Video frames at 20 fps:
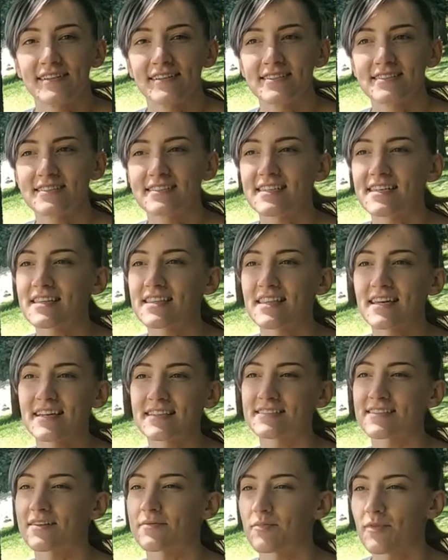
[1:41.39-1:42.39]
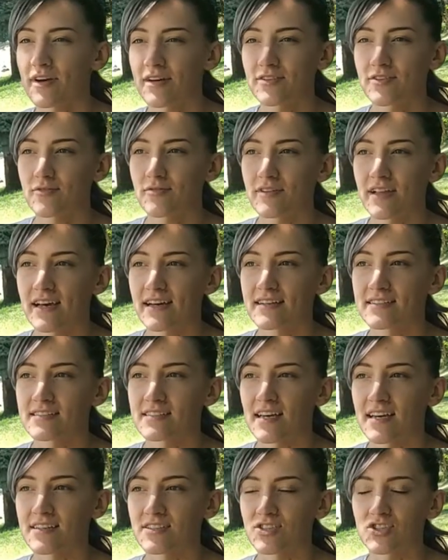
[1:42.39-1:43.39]
see things in a brand new light,
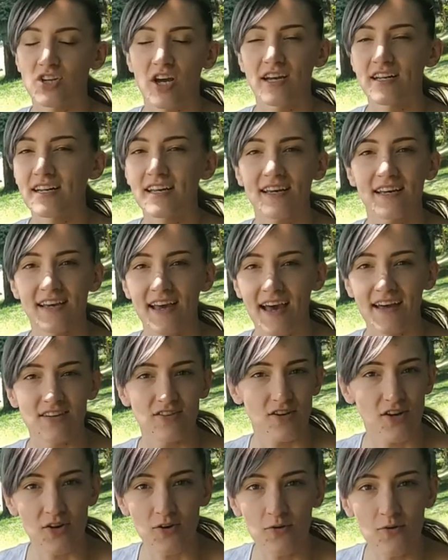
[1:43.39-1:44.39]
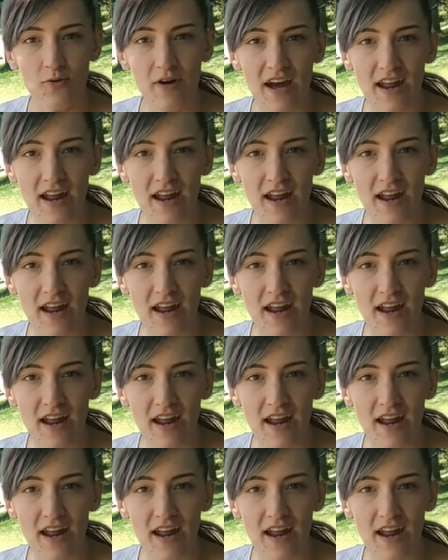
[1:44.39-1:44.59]
as shiny and new